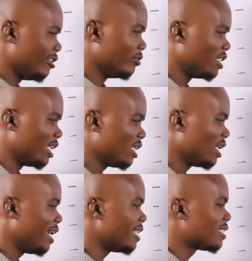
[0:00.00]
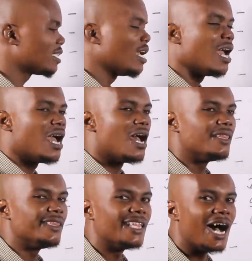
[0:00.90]
not nothing. It's
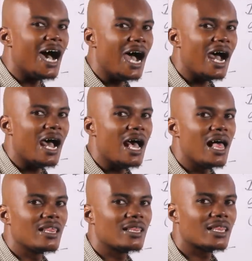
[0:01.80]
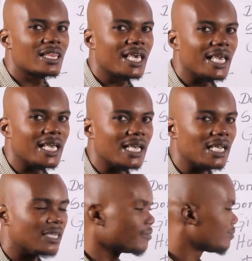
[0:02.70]
nothing.